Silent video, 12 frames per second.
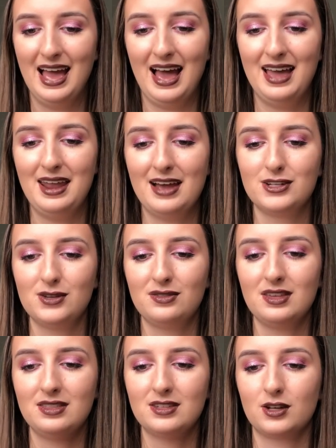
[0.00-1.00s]
And I do
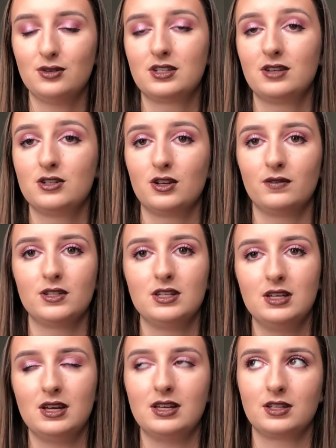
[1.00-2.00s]
think this whole series
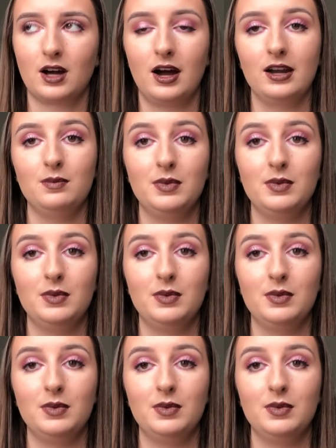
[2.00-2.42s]
obviously is Kylie